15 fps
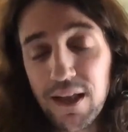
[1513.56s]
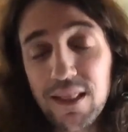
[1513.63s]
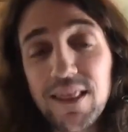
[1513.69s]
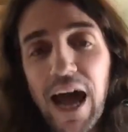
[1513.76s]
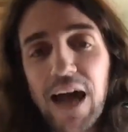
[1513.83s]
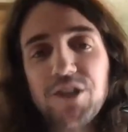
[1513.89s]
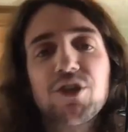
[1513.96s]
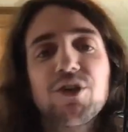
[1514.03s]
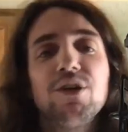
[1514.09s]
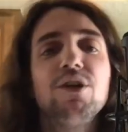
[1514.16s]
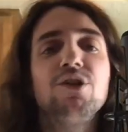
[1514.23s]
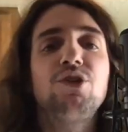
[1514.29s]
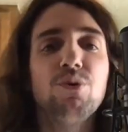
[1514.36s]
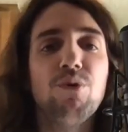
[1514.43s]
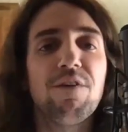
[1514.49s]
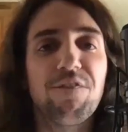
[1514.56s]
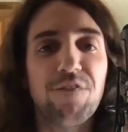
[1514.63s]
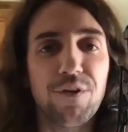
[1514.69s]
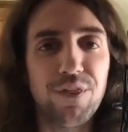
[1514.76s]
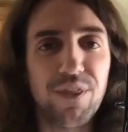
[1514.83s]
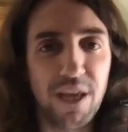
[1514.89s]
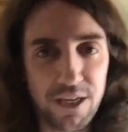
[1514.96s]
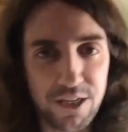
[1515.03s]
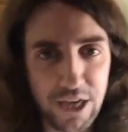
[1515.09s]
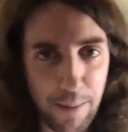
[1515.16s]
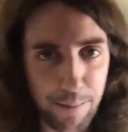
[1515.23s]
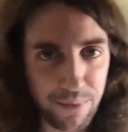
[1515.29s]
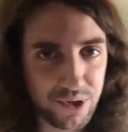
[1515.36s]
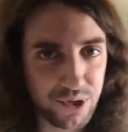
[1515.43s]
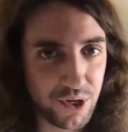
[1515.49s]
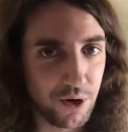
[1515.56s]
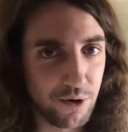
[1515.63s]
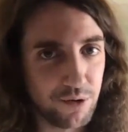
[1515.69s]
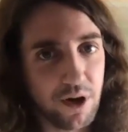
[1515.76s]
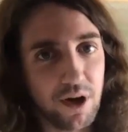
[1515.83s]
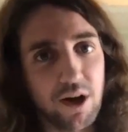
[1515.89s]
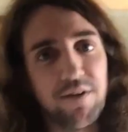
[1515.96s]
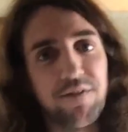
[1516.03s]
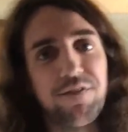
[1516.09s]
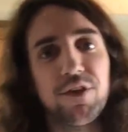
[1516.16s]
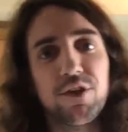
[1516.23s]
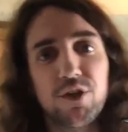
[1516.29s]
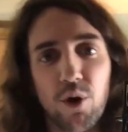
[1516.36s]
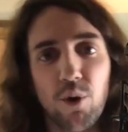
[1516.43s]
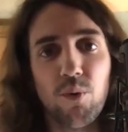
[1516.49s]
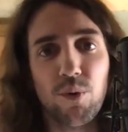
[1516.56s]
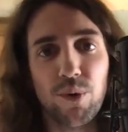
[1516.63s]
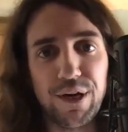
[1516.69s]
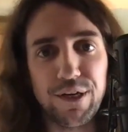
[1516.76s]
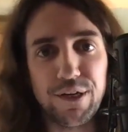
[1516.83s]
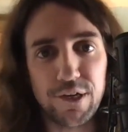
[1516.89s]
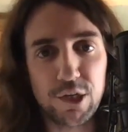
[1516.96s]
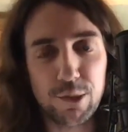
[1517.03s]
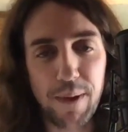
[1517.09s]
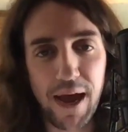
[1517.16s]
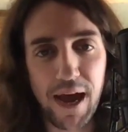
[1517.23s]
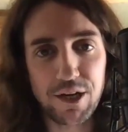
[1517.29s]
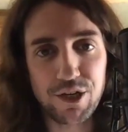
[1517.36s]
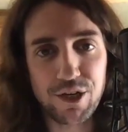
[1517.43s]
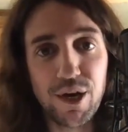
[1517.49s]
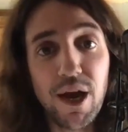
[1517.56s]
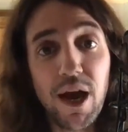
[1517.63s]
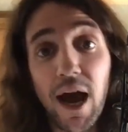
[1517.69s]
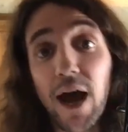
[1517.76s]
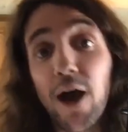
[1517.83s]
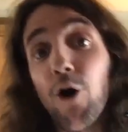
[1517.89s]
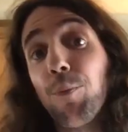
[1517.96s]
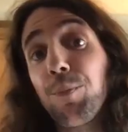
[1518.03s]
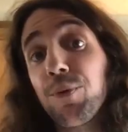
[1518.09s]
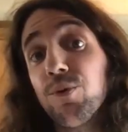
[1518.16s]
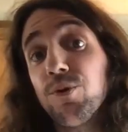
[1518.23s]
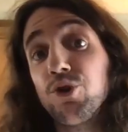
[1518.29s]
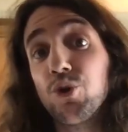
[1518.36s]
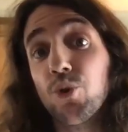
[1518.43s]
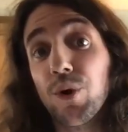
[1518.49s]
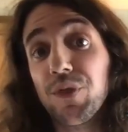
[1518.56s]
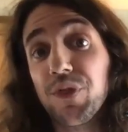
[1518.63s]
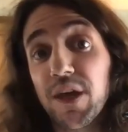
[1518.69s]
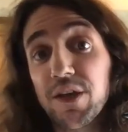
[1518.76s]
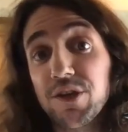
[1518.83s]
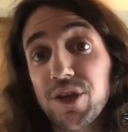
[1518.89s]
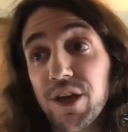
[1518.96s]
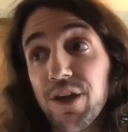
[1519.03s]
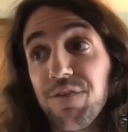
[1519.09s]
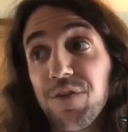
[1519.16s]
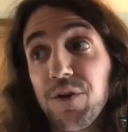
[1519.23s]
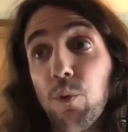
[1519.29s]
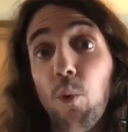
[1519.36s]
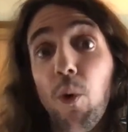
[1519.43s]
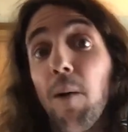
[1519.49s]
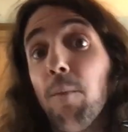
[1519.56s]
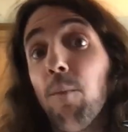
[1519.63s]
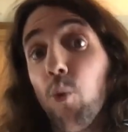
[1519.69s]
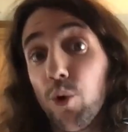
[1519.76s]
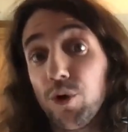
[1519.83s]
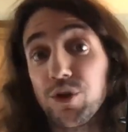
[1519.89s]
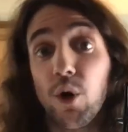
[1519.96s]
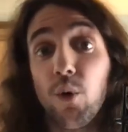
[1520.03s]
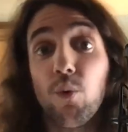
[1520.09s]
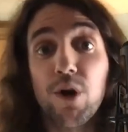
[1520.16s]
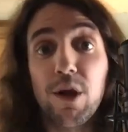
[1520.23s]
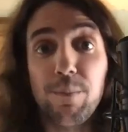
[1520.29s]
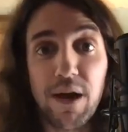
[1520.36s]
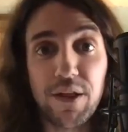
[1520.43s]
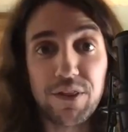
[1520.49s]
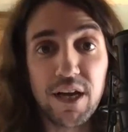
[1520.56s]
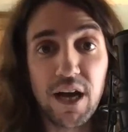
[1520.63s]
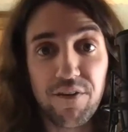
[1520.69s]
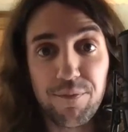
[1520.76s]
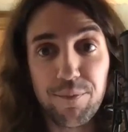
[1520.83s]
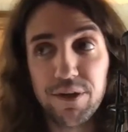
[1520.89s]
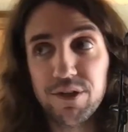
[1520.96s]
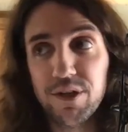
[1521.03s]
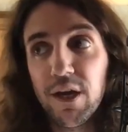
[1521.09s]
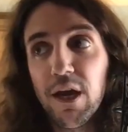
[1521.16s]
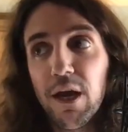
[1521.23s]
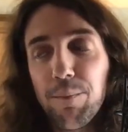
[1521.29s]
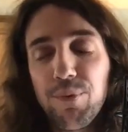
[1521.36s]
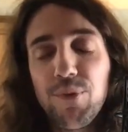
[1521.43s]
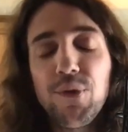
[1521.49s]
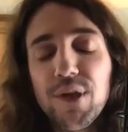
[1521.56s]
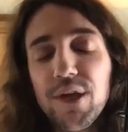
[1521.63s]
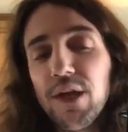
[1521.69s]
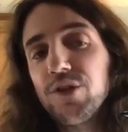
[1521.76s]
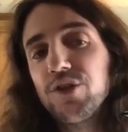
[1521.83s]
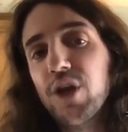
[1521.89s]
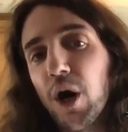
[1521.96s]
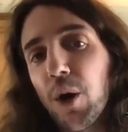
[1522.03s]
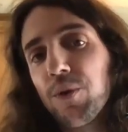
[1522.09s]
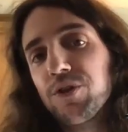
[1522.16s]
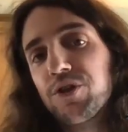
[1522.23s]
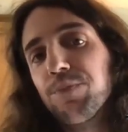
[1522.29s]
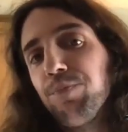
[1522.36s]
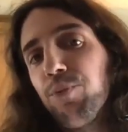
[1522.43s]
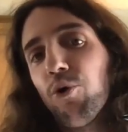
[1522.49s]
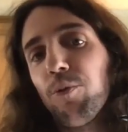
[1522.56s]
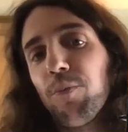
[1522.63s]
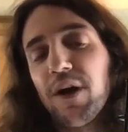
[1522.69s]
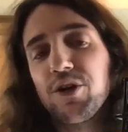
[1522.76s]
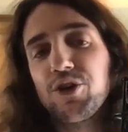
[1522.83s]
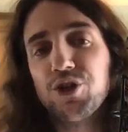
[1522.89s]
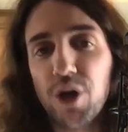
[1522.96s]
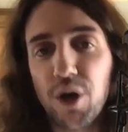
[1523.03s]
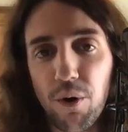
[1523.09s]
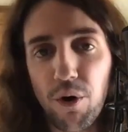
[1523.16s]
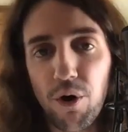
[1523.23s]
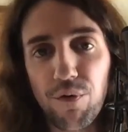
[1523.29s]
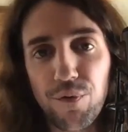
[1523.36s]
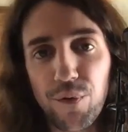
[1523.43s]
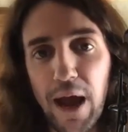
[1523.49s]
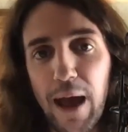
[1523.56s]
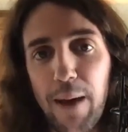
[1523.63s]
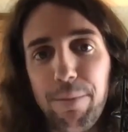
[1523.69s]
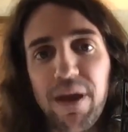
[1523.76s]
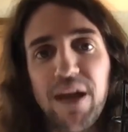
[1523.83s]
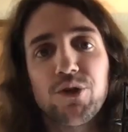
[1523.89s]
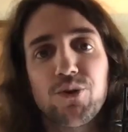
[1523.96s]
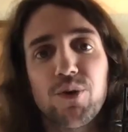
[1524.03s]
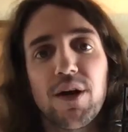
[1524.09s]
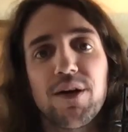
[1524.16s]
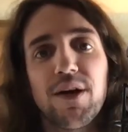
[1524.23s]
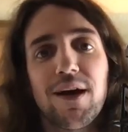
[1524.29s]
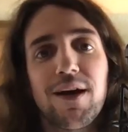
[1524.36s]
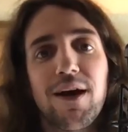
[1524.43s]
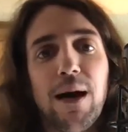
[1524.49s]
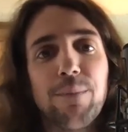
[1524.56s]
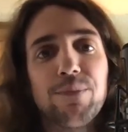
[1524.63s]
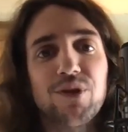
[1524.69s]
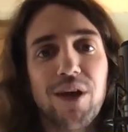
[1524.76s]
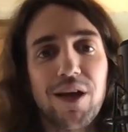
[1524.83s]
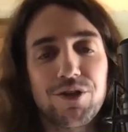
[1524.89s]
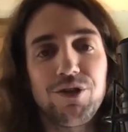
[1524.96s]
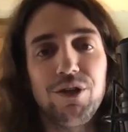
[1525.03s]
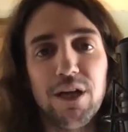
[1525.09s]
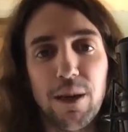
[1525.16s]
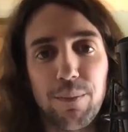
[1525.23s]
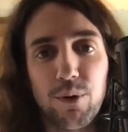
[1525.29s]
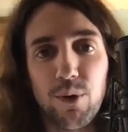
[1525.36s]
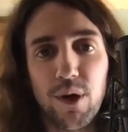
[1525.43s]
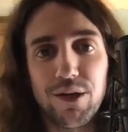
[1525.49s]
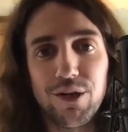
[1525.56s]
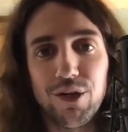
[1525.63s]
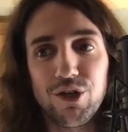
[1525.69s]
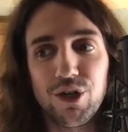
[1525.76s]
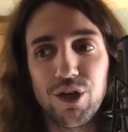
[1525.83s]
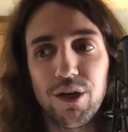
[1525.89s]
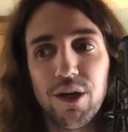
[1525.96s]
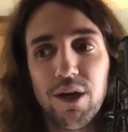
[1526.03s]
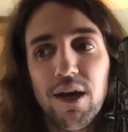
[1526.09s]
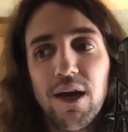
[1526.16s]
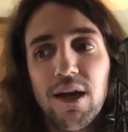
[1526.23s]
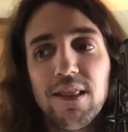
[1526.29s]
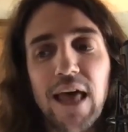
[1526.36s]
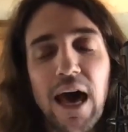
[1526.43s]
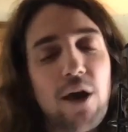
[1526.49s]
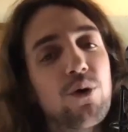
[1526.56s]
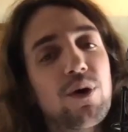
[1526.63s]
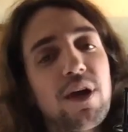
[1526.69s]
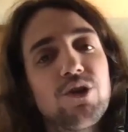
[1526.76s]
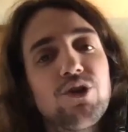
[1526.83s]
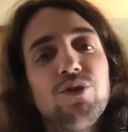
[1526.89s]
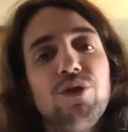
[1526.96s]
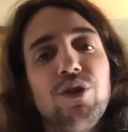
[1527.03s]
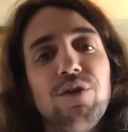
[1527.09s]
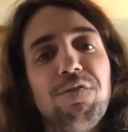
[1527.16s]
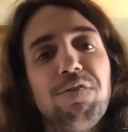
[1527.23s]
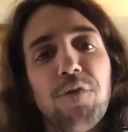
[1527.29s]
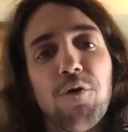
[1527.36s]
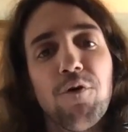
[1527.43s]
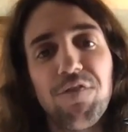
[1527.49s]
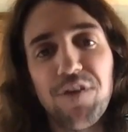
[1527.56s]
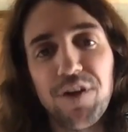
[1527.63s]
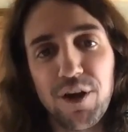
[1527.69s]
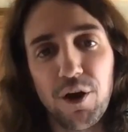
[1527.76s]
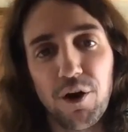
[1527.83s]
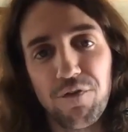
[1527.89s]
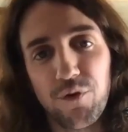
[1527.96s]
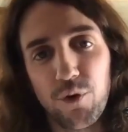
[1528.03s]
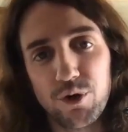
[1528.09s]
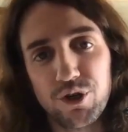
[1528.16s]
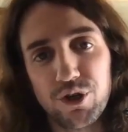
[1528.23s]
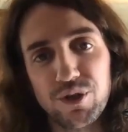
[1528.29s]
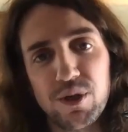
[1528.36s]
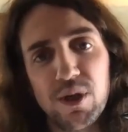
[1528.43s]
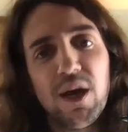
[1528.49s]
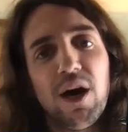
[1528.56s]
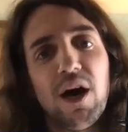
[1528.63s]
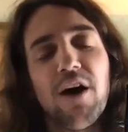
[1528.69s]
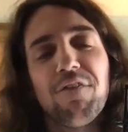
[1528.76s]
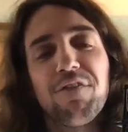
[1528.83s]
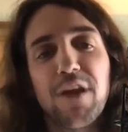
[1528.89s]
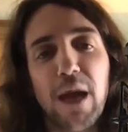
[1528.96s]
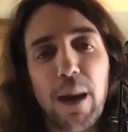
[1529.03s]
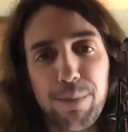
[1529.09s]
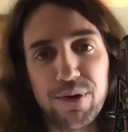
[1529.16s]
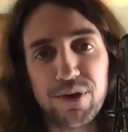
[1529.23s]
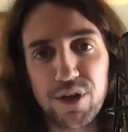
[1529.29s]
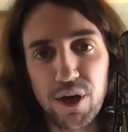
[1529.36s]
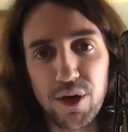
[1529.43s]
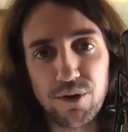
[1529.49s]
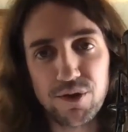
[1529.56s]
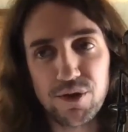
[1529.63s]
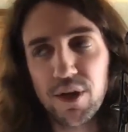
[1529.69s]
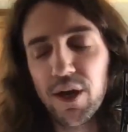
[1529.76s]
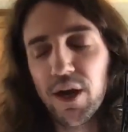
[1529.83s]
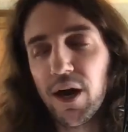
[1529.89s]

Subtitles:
That's going to do it for this episode of the Don't Worry Dispatch. I hope you enjoyed this. If you want more Don't Worry About the Government, please go and support my show over at patreon.com/DWATG. That'll get you the full video versions of the episodes.